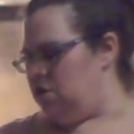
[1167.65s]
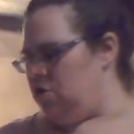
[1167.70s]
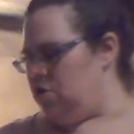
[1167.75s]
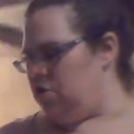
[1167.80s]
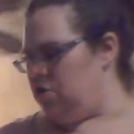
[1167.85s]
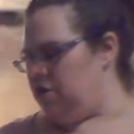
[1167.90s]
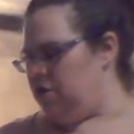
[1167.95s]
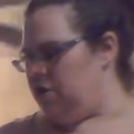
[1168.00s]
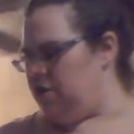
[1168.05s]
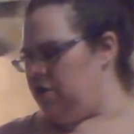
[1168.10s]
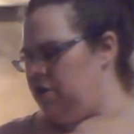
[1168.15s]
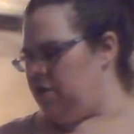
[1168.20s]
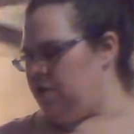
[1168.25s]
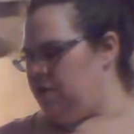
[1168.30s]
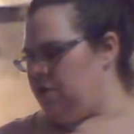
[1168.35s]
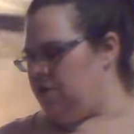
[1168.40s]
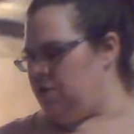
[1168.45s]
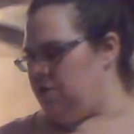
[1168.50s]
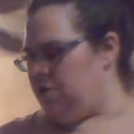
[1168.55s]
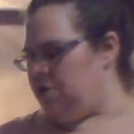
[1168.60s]
earlier
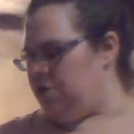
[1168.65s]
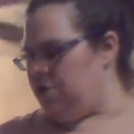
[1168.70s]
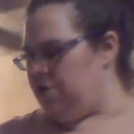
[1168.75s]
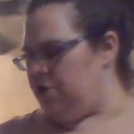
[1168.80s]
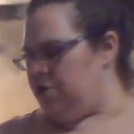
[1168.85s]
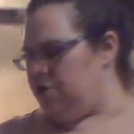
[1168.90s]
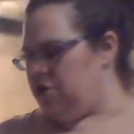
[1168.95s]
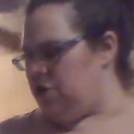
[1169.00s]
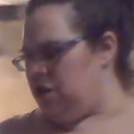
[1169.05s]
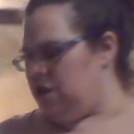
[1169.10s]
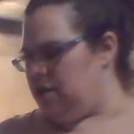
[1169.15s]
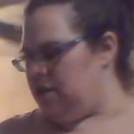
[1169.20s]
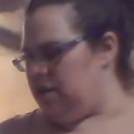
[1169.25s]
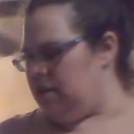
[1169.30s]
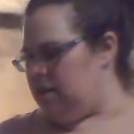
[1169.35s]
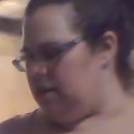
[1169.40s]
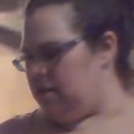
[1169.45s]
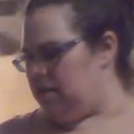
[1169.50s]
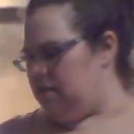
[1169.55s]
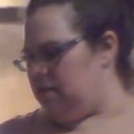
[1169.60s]
for the
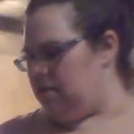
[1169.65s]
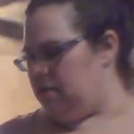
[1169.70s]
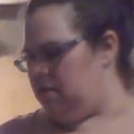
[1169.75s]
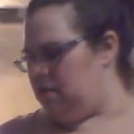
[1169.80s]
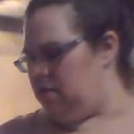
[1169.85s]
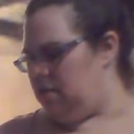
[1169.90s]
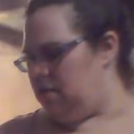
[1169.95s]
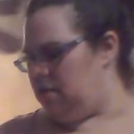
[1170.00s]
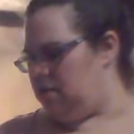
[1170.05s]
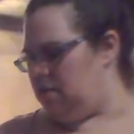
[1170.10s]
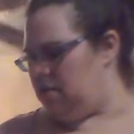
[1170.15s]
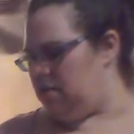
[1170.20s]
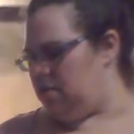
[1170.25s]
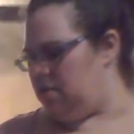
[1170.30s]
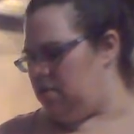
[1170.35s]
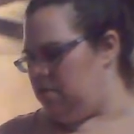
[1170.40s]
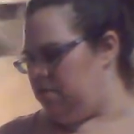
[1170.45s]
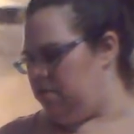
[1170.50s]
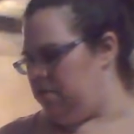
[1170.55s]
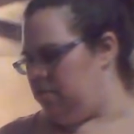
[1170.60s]
tossing, so
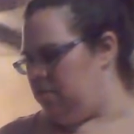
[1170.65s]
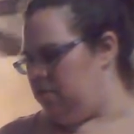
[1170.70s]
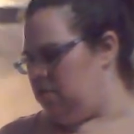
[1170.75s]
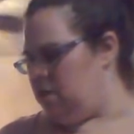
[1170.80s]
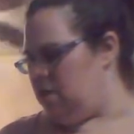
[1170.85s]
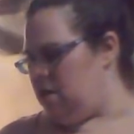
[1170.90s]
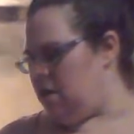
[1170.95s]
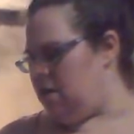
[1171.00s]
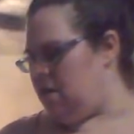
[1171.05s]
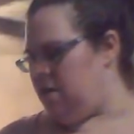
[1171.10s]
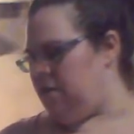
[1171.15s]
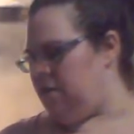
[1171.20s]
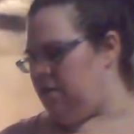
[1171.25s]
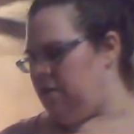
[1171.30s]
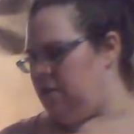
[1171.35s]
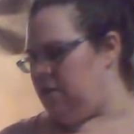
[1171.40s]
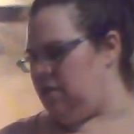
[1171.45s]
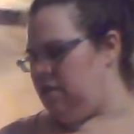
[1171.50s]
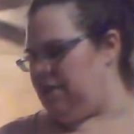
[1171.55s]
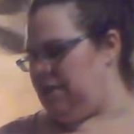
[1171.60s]

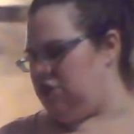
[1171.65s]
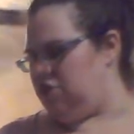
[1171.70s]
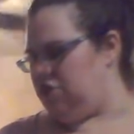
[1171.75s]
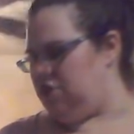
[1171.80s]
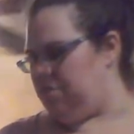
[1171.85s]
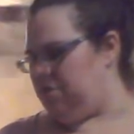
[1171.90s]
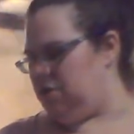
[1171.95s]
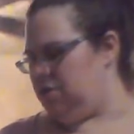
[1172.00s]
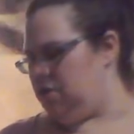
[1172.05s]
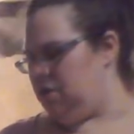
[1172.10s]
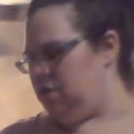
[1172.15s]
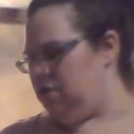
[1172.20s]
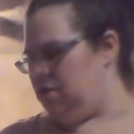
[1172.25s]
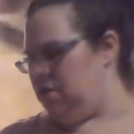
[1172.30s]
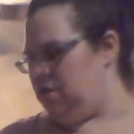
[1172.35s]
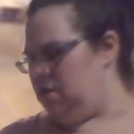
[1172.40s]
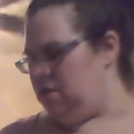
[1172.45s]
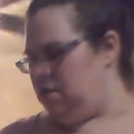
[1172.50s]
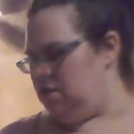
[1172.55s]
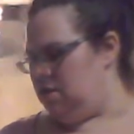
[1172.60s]
of the vegetables.
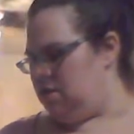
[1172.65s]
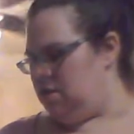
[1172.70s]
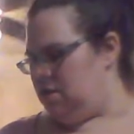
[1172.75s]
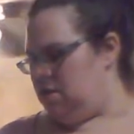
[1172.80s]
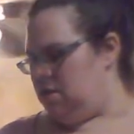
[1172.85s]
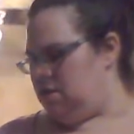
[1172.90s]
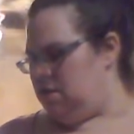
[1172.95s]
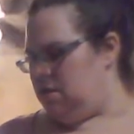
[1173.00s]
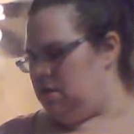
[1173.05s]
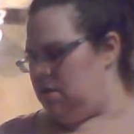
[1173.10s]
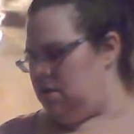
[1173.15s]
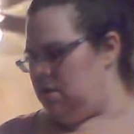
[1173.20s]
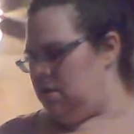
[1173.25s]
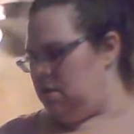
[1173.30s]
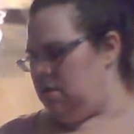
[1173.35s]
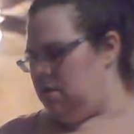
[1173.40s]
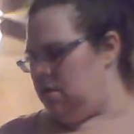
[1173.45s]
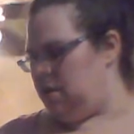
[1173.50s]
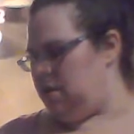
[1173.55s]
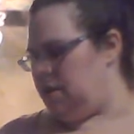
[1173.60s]

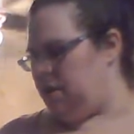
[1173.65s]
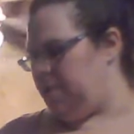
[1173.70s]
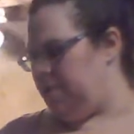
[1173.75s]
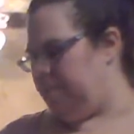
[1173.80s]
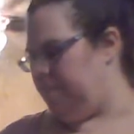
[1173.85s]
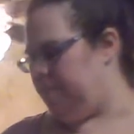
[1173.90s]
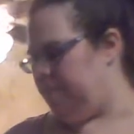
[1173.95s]
There.